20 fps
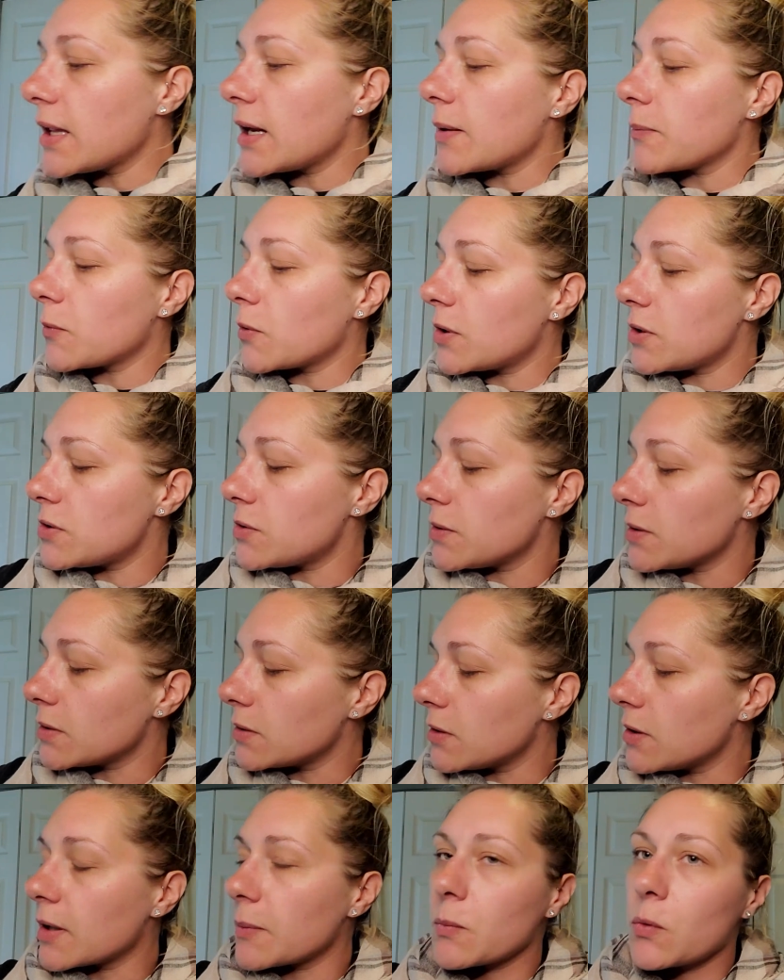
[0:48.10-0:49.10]
I'm going to do a
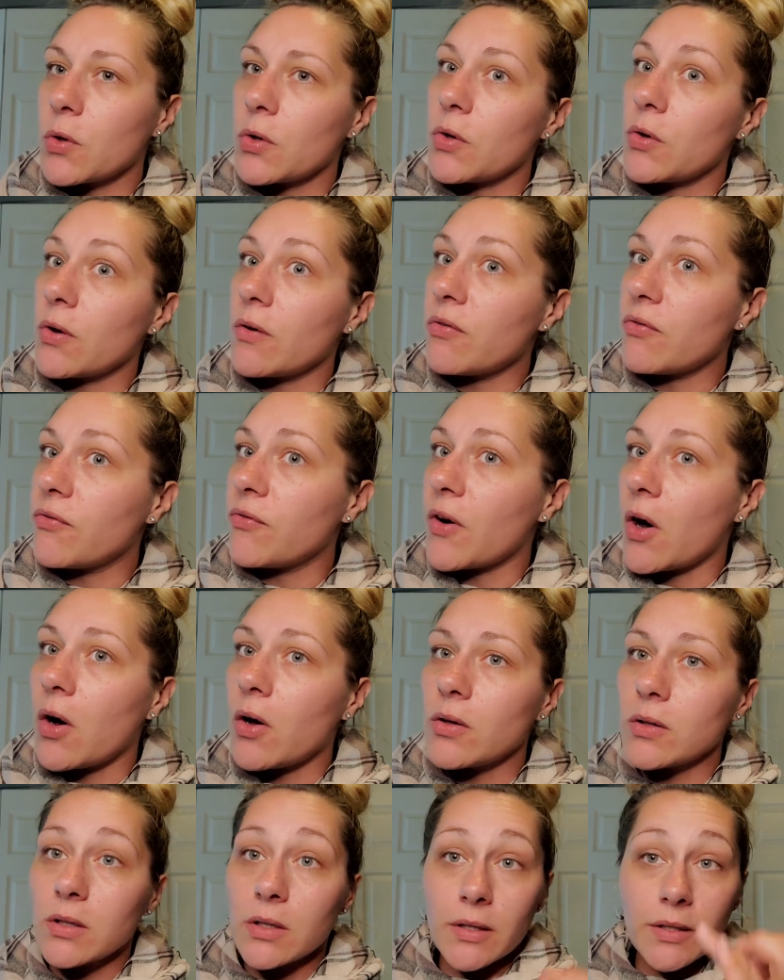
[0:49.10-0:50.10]
look. I'm going to do a
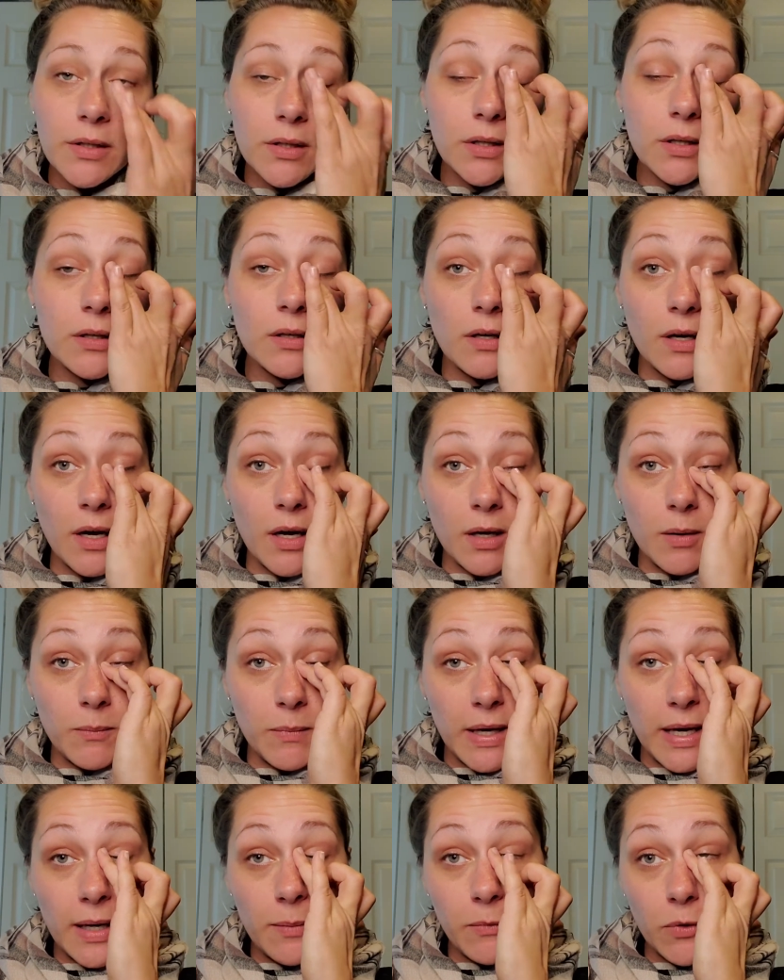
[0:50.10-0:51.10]
fall look, and
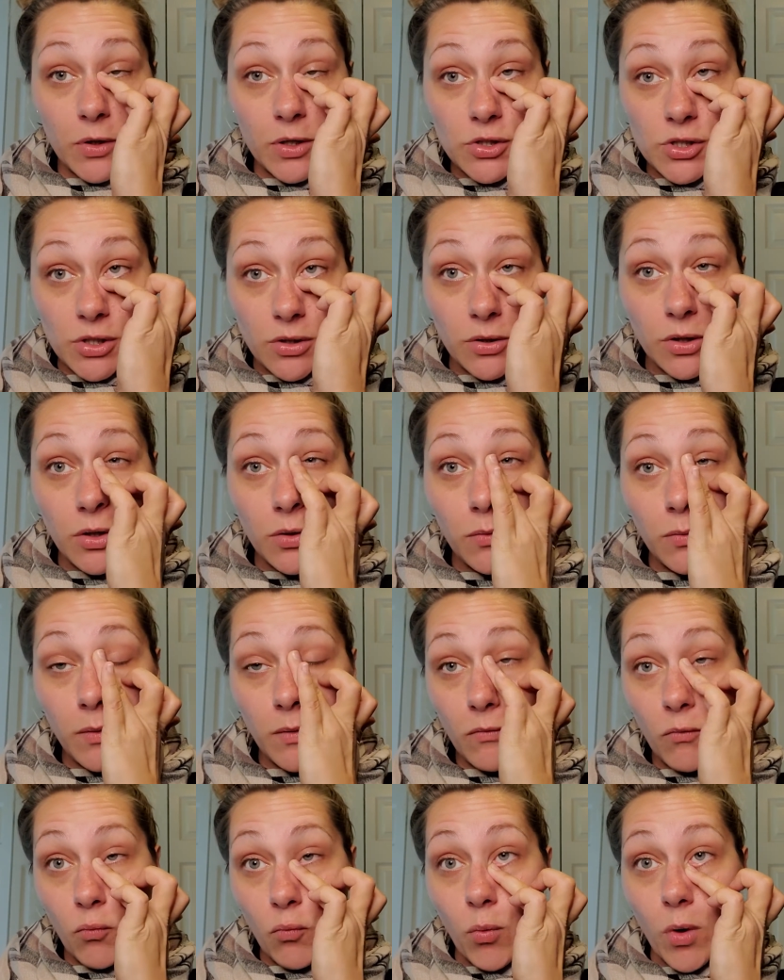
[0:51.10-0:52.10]
I'm going to show you
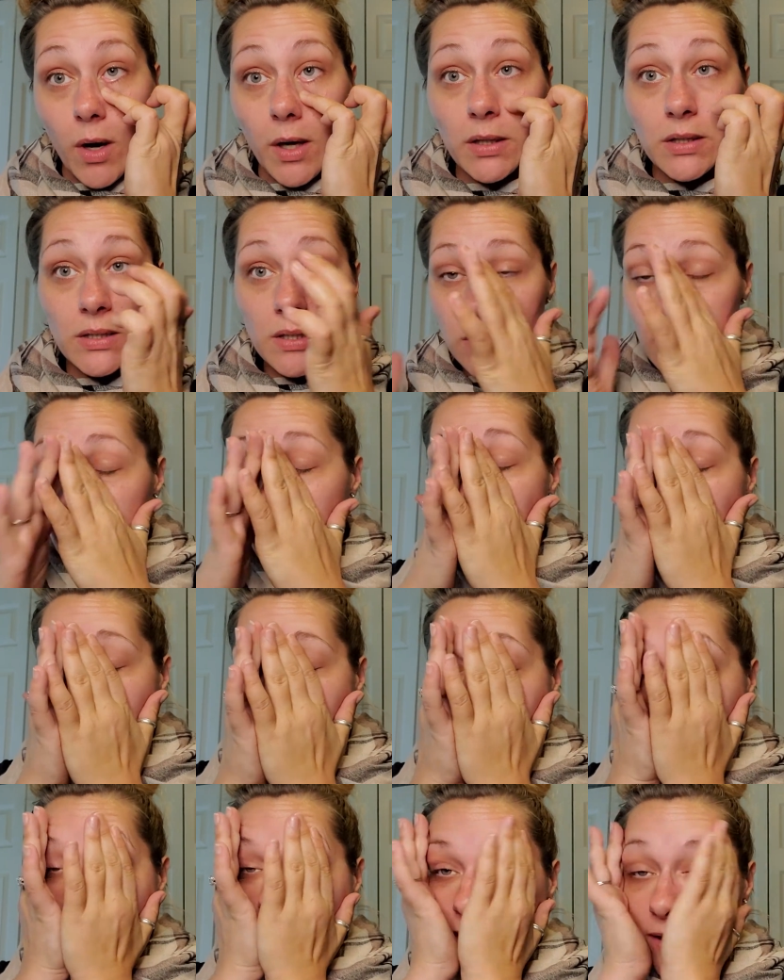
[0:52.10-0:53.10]
what
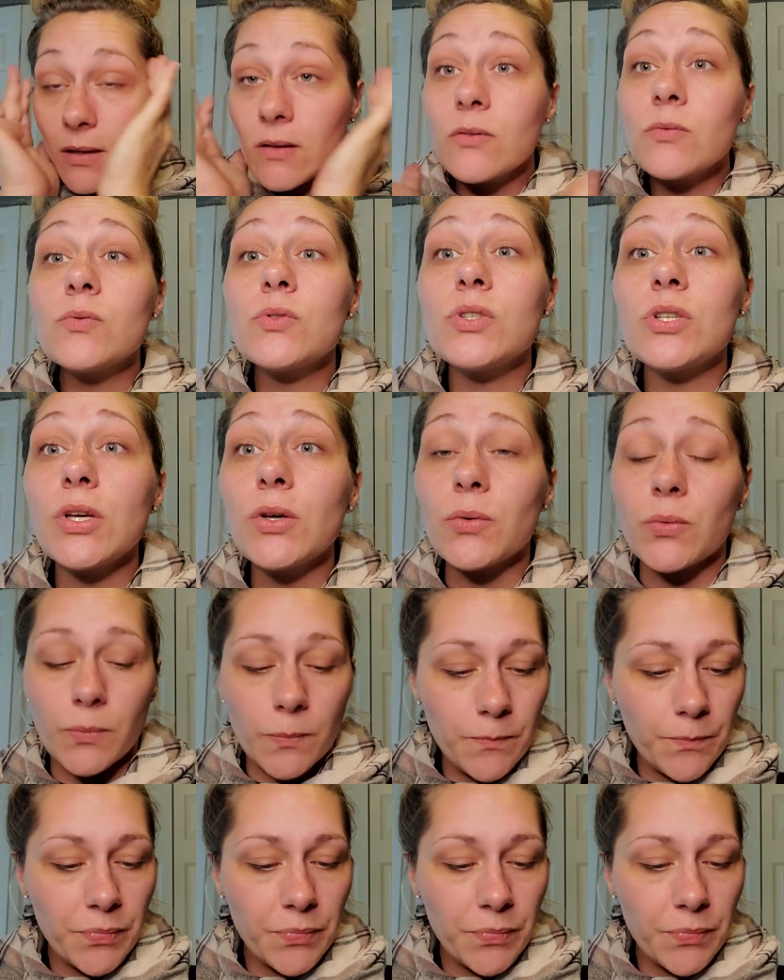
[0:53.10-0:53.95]
I do.